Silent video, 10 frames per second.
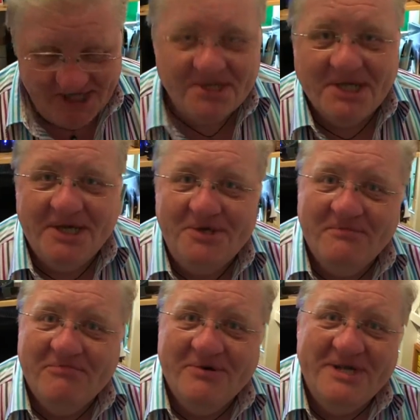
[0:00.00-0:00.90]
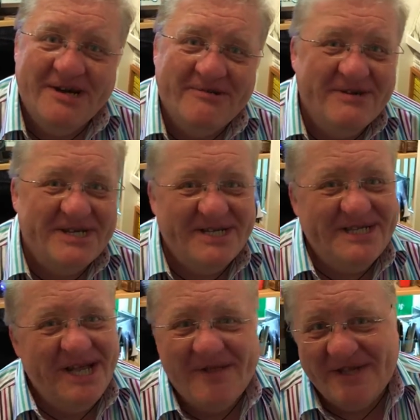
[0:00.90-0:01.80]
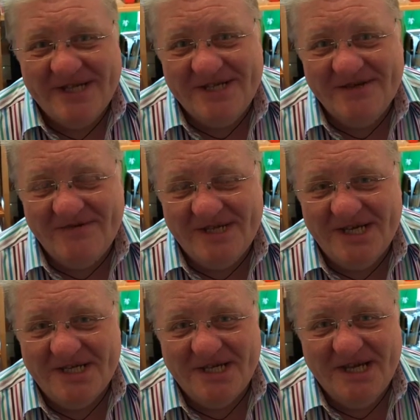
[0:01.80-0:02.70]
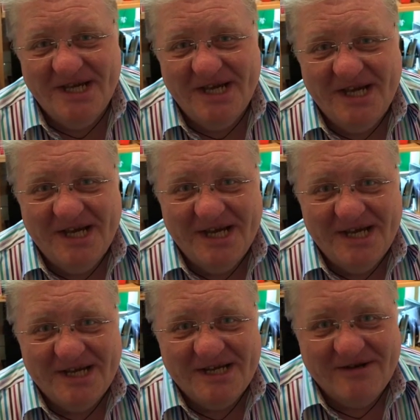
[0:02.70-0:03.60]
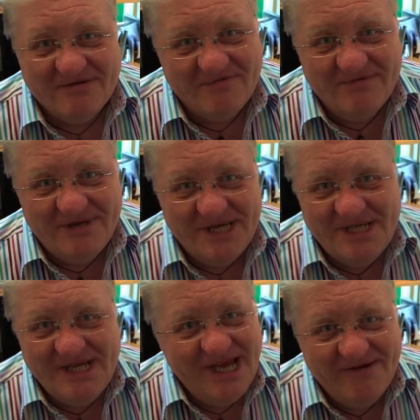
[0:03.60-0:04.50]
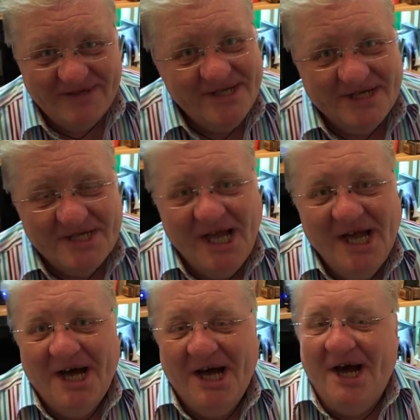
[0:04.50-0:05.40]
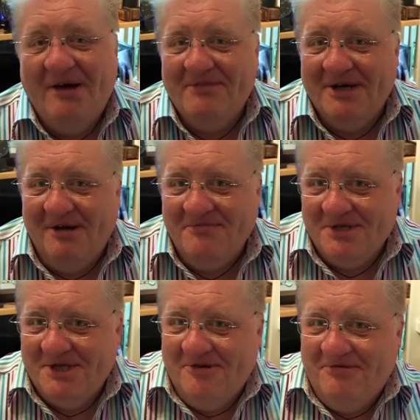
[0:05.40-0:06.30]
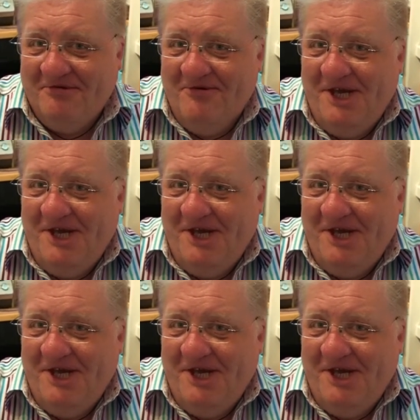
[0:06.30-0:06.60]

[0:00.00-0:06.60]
with this, and I should point out Chris has nothing to do with this. God forbid he ever does. Uh, but I'm just going to go through